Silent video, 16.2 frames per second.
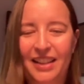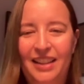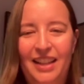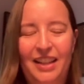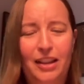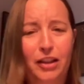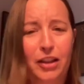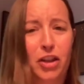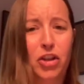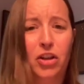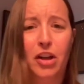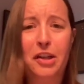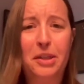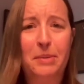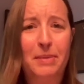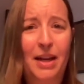Like Leisure
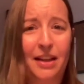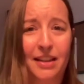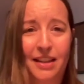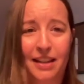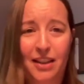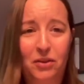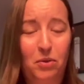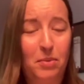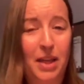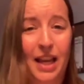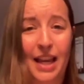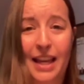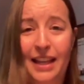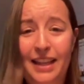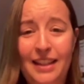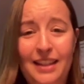Arts magazines from the
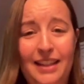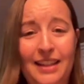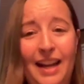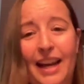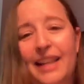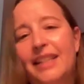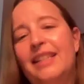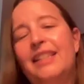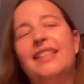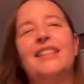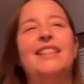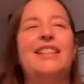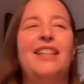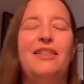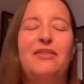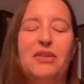80s and 90s and
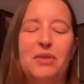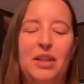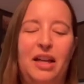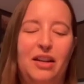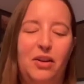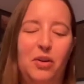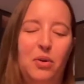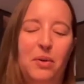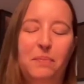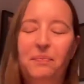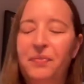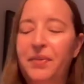stuff. It was kind of cool.